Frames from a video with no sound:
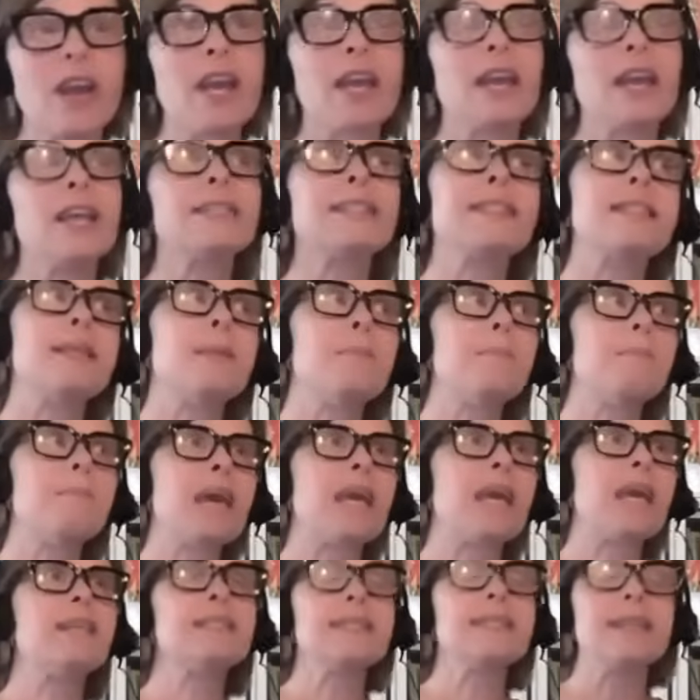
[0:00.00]
it's
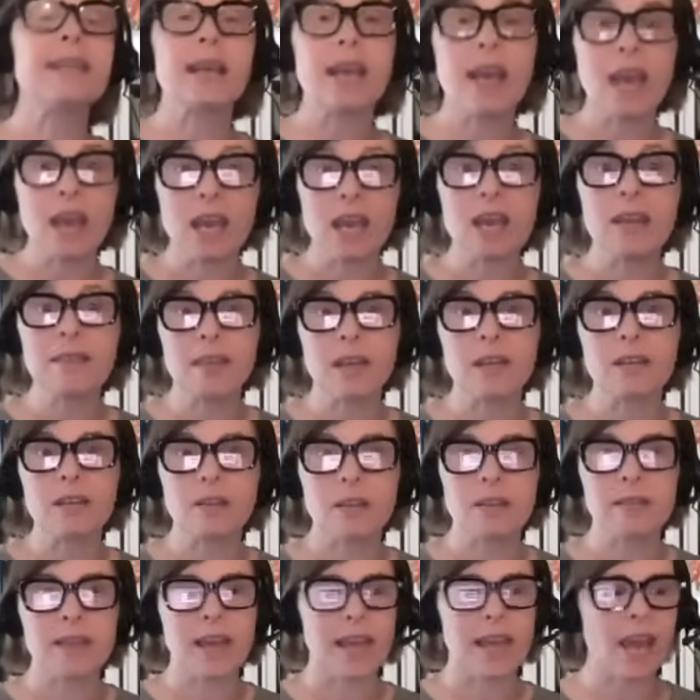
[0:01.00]
amazing and they
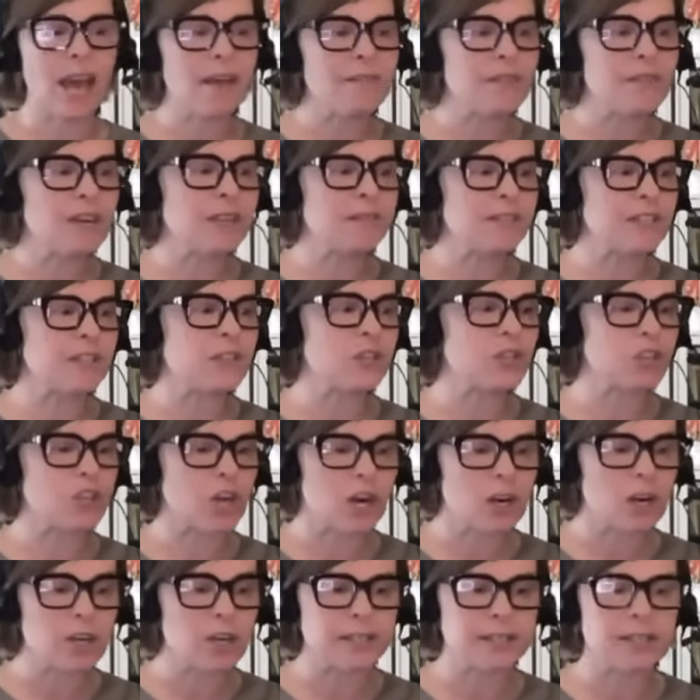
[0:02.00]
they haven't even
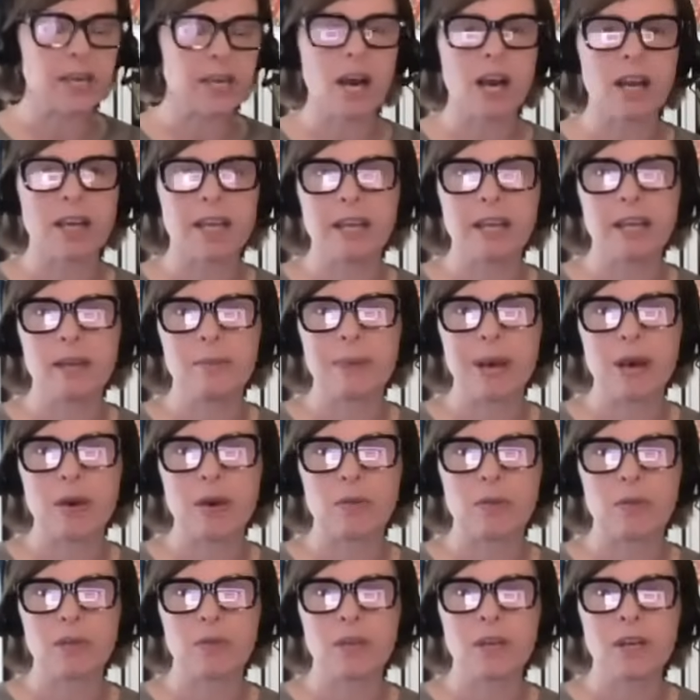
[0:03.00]
started talking
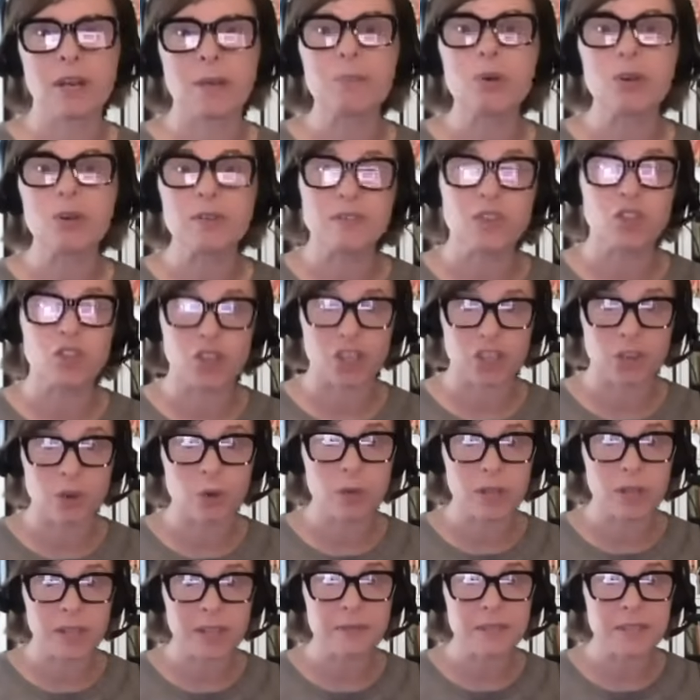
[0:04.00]
about the number of
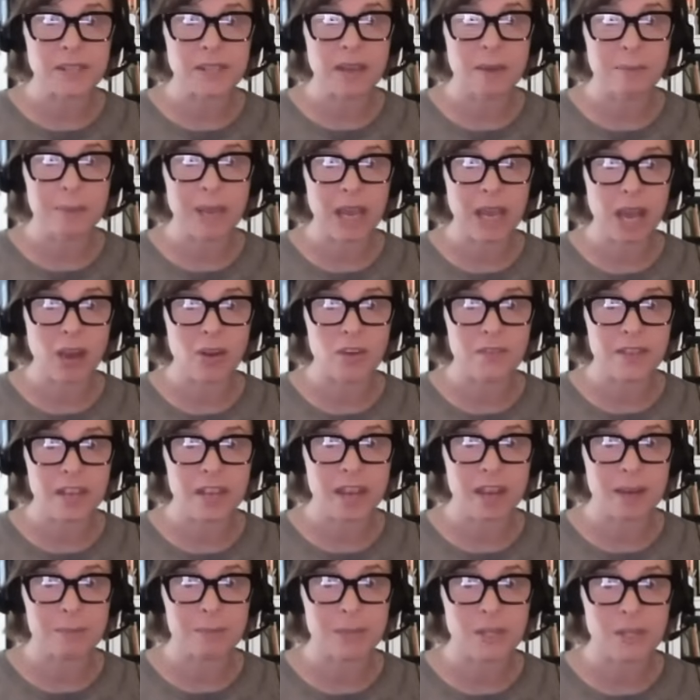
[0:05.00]
geoglyphs coming out of
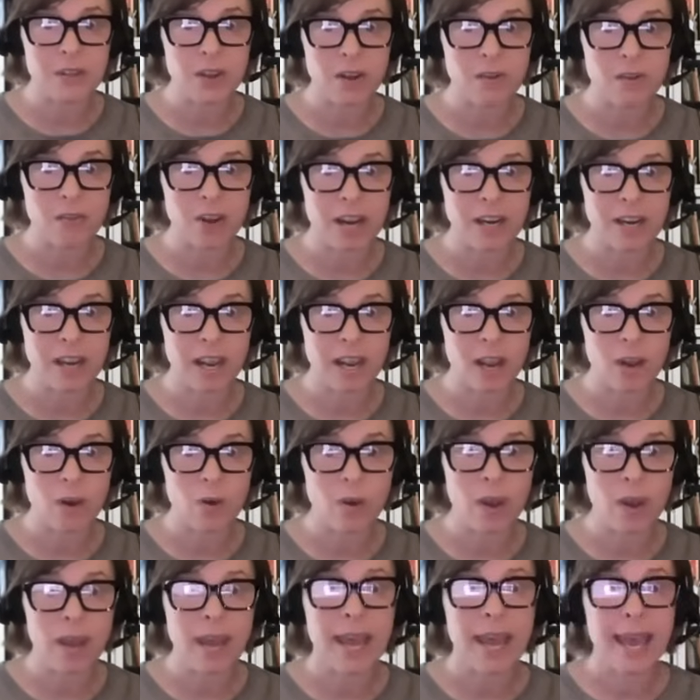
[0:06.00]
the amazon right
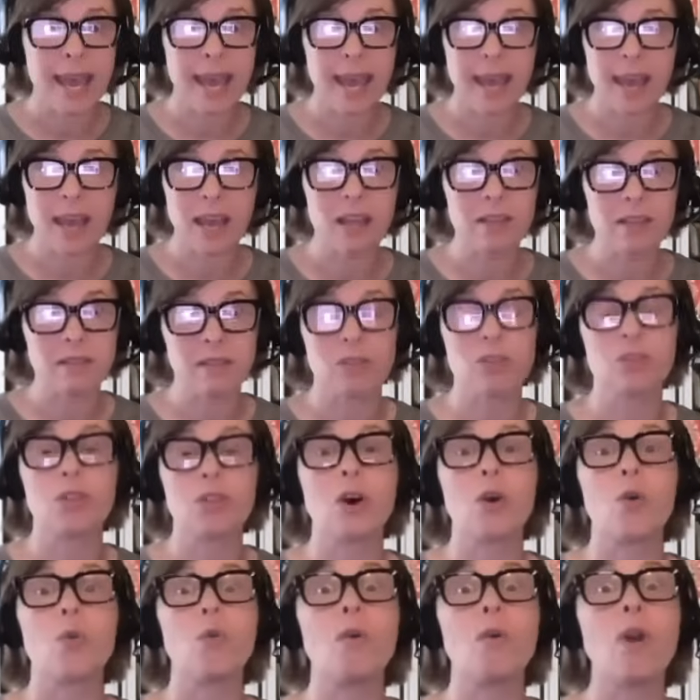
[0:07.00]
now and
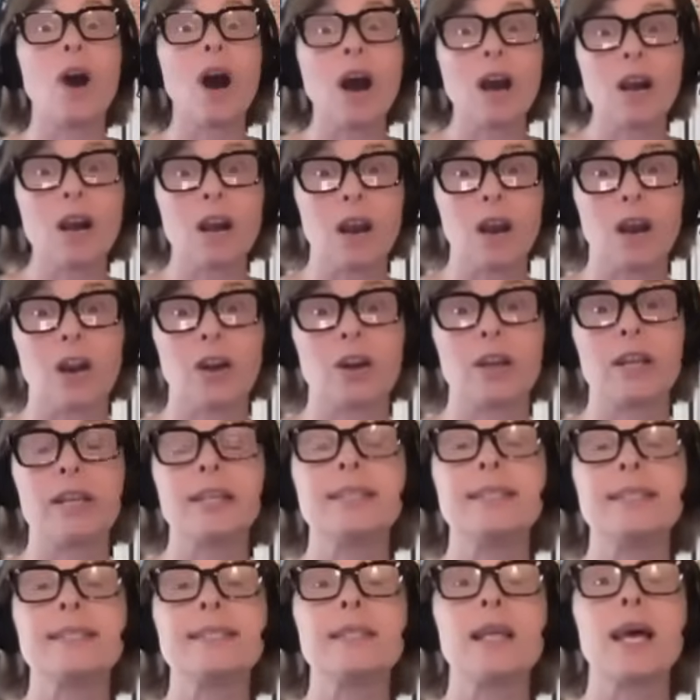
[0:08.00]
the rock art
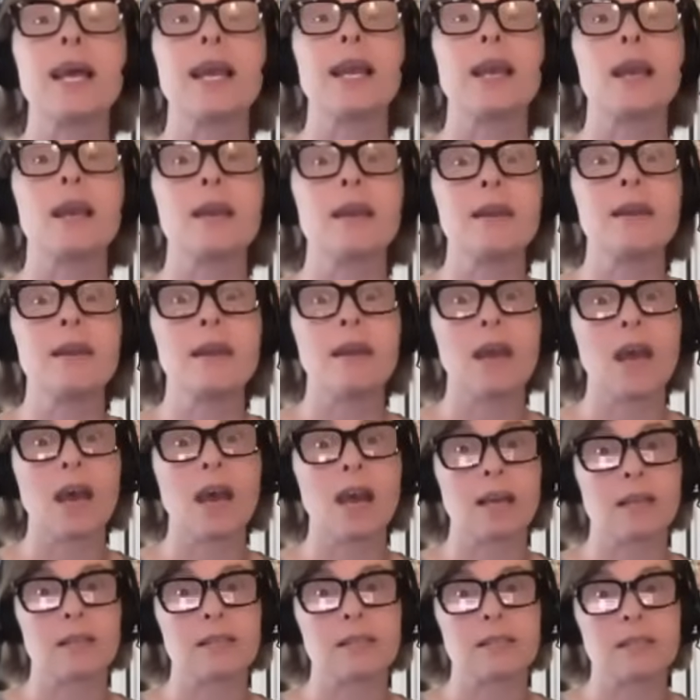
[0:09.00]
is like
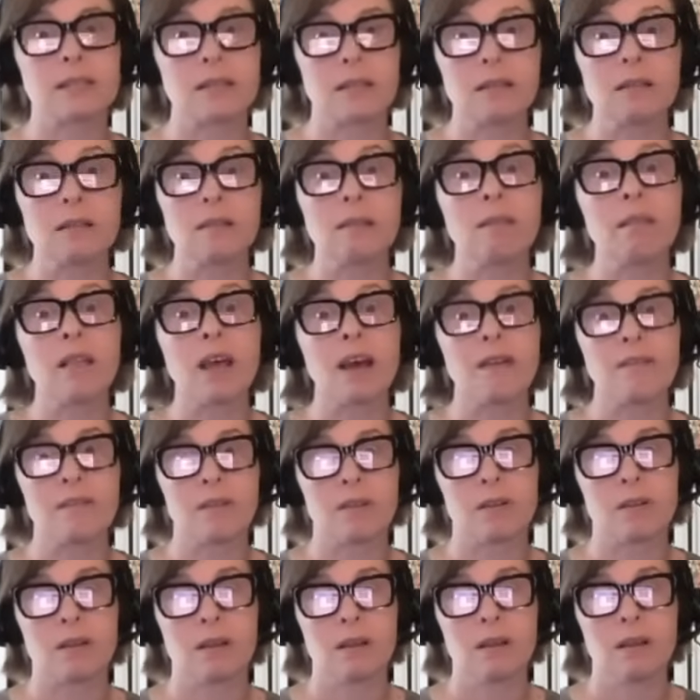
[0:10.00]
next
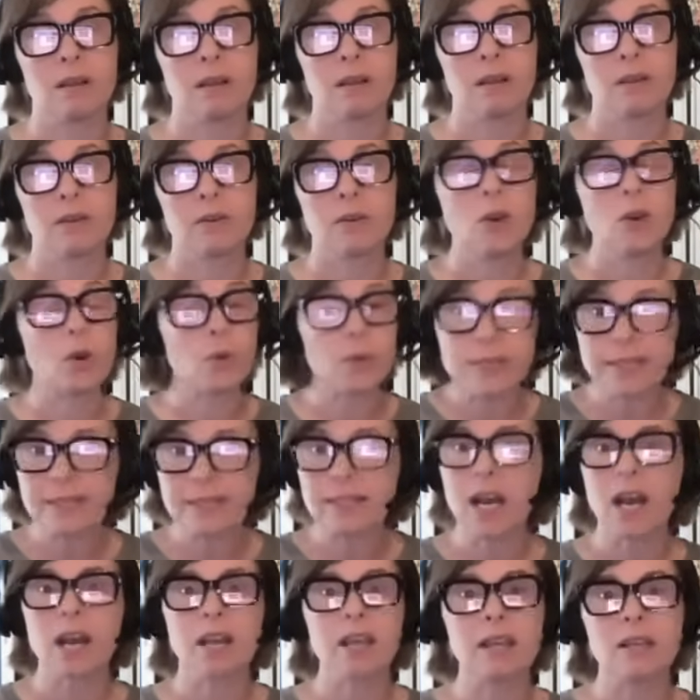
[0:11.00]
level no one's
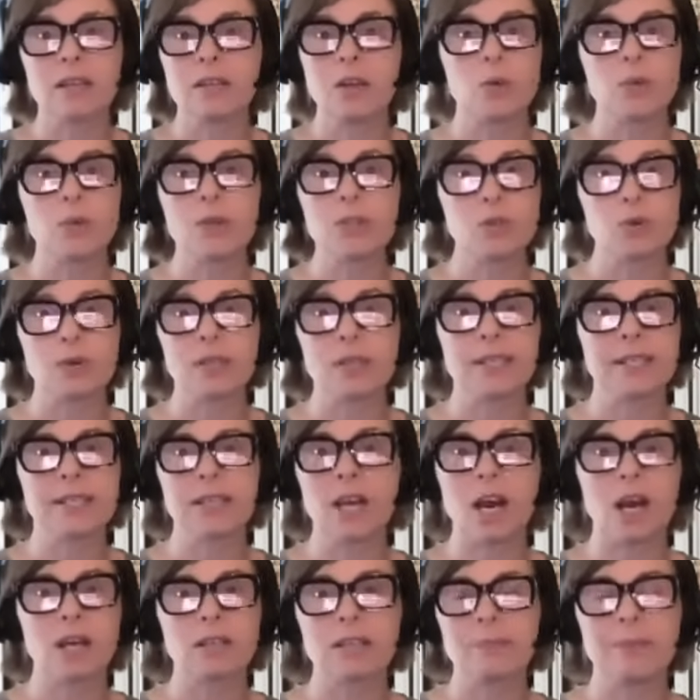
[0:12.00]
talk no one's really
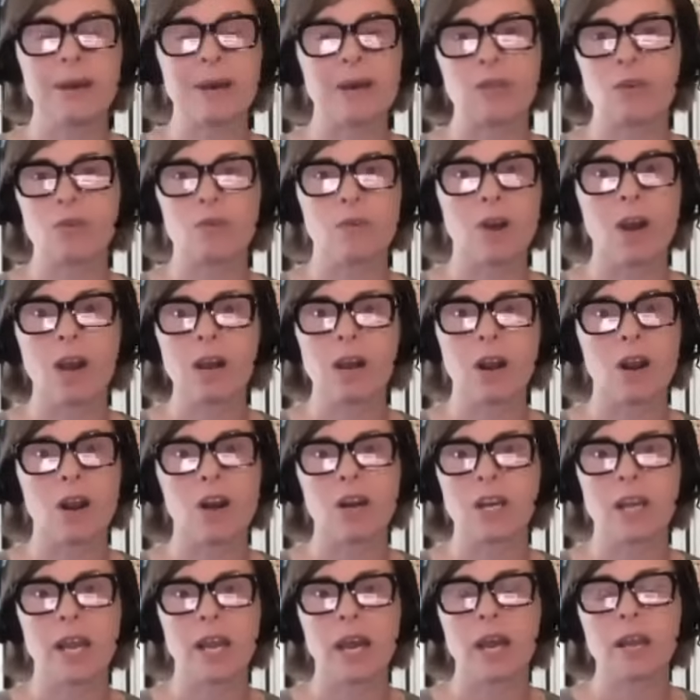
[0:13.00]
talked about the rock
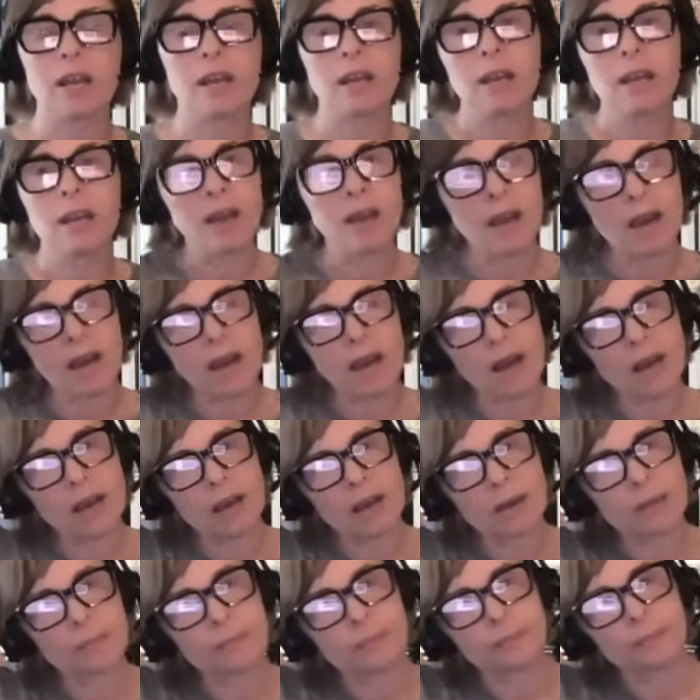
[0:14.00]
art yet
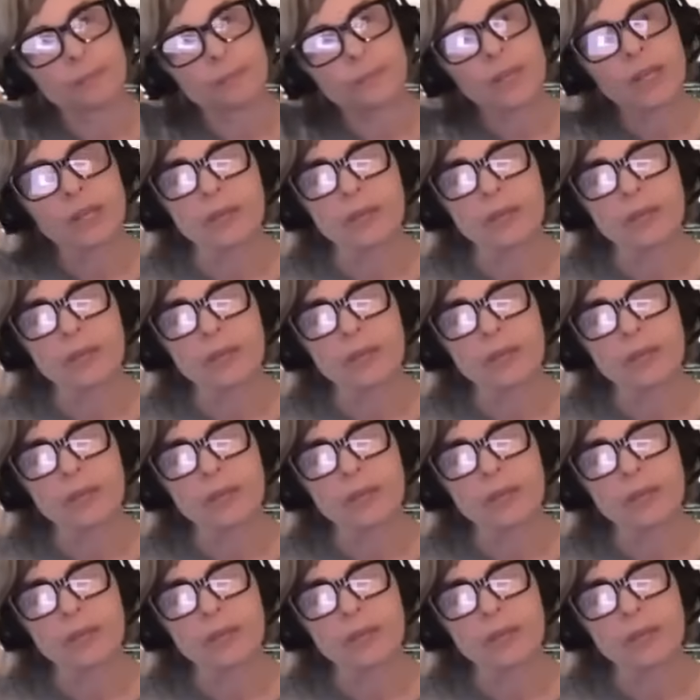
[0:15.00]
um,